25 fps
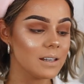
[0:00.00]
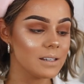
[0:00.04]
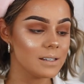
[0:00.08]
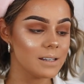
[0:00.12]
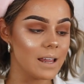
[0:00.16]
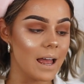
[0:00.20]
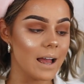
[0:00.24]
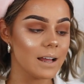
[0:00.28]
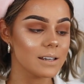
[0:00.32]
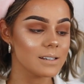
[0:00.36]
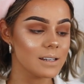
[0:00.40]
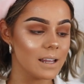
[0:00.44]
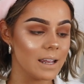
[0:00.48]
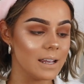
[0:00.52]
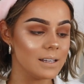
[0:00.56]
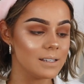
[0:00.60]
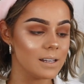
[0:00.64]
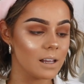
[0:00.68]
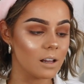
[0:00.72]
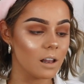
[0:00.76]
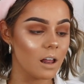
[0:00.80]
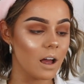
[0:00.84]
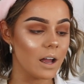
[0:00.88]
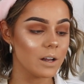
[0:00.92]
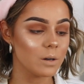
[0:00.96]
Than Sex
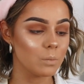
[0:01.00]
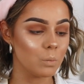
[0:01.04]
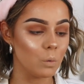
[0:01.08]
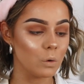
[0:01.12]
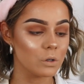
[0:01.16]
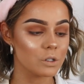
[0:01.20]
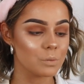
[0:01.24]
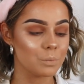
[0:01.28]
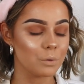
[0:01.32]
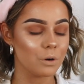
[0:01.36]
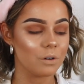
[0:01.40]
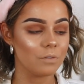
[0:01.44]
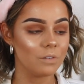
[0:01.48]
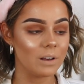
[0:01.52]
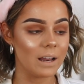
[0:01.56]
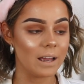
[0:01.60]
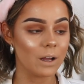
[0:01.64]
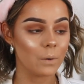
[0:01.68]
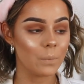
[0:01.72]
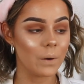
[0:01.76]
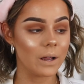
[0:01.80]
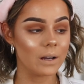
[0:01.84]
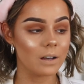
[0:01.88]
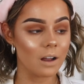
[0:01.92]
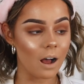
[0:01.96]
Easy Glide Waterproof
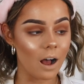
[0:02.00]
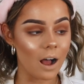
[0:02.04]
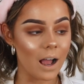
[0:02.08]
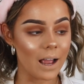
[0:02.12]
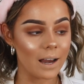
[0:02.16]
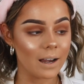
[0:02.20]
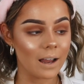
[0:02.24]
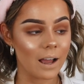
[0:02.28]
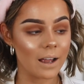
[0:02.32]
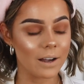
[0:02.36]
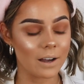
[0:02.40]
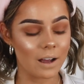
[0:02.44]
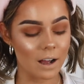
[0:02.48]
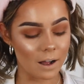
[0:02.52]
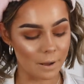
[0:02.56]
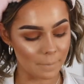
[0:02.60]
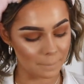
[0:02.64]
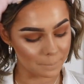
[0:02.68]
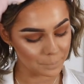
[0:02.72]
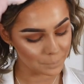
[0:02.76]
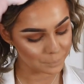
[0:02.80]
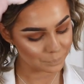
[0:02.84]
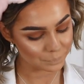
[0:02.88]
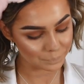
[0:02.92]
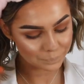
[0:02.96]
Liquid Eyeliner.
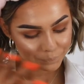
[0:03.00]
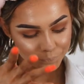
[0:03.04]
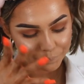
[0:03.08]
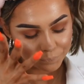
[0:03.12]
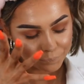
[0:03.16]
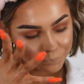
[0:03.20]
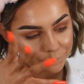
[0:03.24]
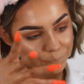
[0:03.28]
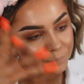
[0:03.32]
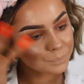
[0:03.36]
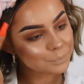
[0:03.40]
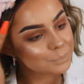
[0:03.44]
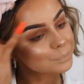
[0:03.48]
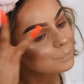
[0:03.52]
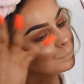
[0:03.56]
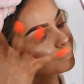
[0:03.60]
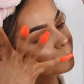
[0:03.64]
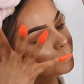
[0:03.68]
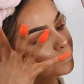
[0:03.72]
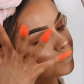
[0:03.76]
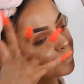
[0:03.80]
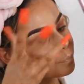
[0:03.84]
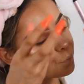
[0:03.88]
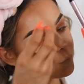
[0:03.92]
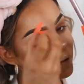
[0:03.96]

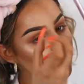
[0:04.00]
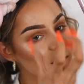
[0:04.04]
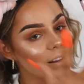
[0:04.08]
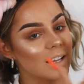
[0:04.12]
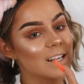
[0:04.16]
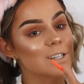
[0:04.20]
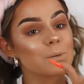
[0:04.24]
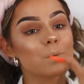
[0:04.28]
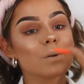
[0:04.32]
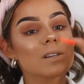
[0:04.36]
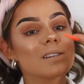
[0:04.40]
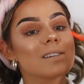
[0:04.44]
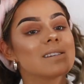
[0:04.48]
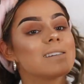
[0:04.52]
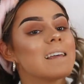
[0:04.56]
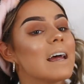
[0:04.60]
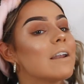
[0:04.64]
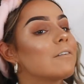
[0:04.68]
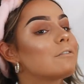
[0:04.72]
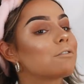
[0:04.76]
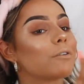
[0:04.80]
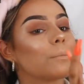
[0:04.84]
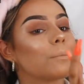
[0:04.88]
This was sent